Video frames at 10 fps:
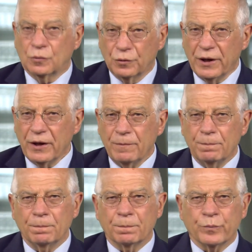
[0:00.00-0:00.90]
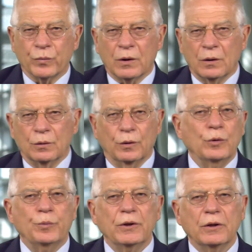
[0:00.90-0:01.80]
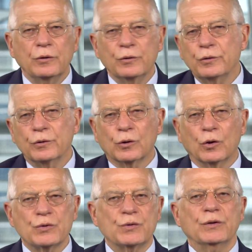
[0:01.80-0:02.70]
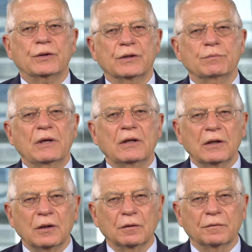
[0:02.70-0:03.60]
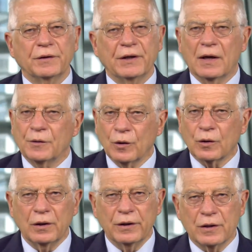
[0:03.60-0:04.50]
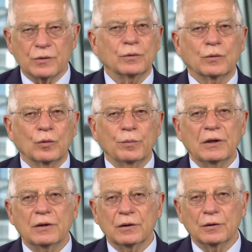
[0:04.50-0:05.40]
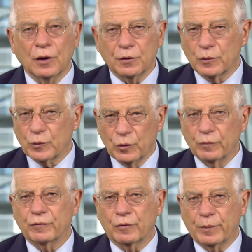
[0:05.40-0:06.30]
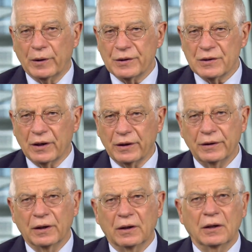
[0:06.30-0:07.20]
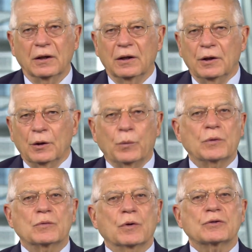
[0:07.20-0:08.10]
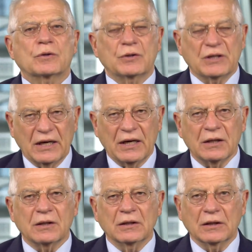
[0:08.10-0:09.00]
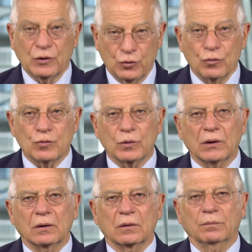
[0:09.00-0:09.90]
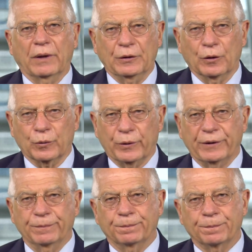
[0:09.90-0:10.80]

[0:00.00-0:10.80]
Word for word: Today, the European Union hosted a meeting of the Ad hoc Liaison Committee Donor Group for Palestine, which was chaired, as usual, by Norway.